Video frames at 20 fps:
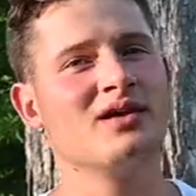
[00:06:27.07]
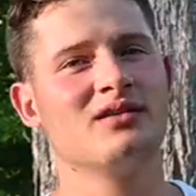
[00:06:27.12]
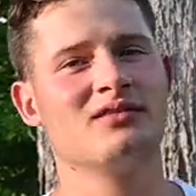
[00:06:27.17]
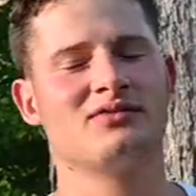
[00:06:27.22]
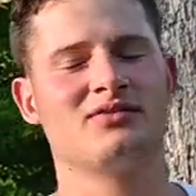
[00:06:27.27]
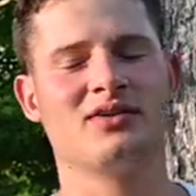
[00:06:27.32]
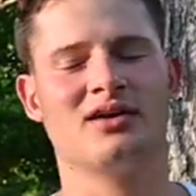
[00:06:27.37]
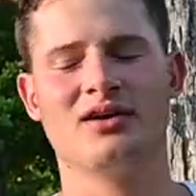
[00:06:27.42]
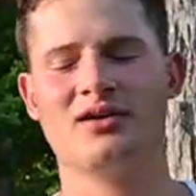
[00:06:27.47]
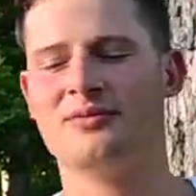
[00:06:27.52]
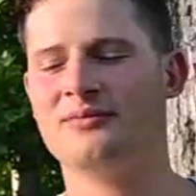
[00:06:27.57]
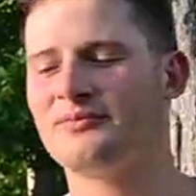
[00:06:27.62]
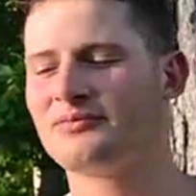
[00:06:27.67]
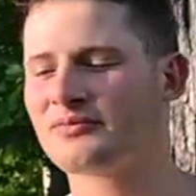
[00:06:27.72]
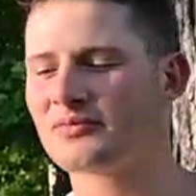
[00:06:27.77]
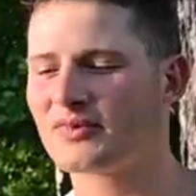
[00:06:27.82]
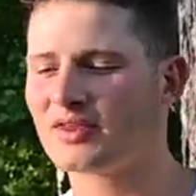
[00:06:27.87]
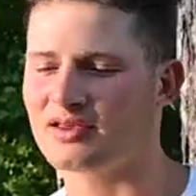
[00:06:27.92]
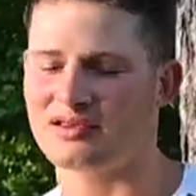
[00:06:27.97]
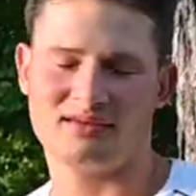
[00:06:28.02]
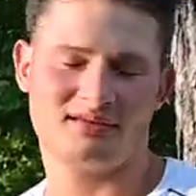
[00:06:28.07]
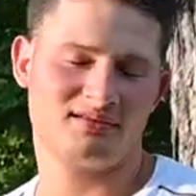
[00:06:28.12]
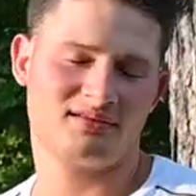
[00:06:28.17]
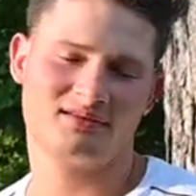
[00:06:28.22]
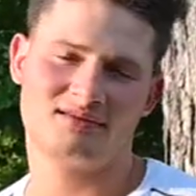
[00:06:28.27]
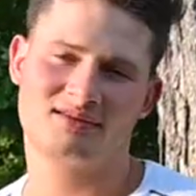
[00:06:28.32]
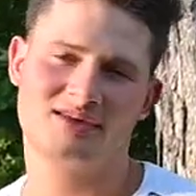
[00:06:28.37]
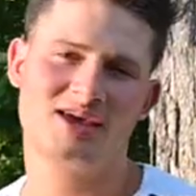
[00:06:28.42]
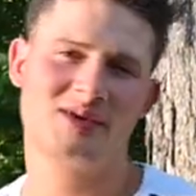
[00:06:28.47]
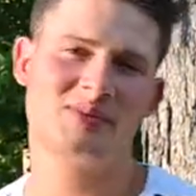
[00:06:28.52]
So
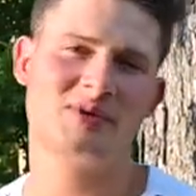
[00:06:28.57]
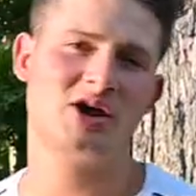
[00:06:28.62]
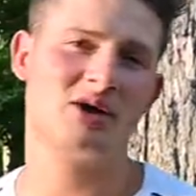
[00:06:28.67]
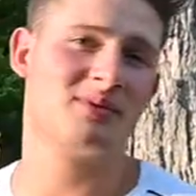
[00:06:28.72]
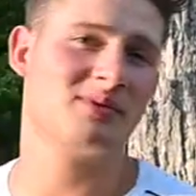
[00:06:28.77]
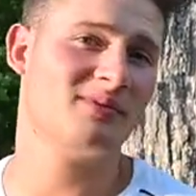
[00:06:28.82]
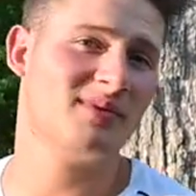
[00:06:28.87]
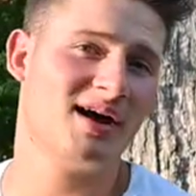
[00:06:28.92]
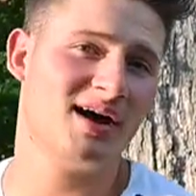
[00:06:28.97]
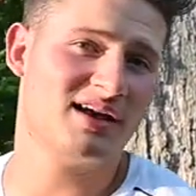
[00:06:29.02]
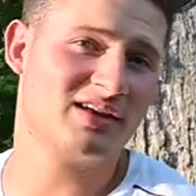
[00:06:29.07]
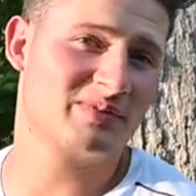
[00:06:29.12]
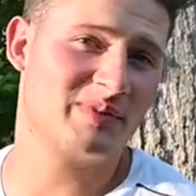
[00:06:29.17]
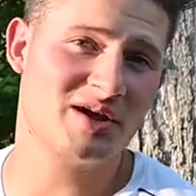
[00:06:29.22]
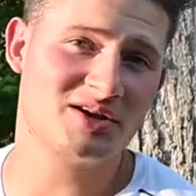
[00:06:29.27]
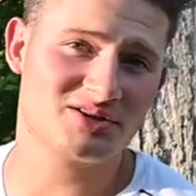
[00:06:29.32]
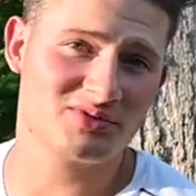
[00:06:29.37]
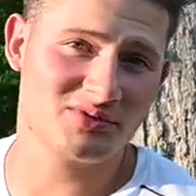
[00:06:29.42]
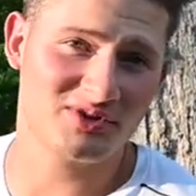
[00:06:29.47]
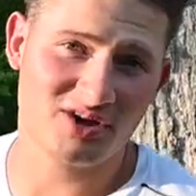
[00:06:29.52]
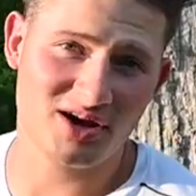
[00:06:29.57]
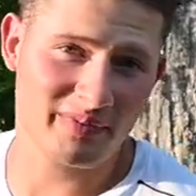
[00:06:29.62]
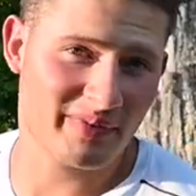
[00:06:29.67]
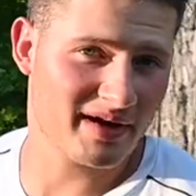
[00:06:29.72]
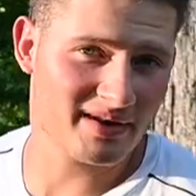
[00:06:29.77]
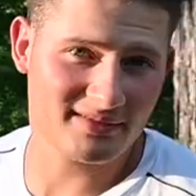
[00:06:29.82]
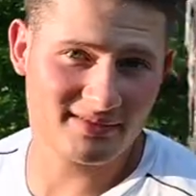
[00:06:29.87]
keep an open mind, especially when you're at Penn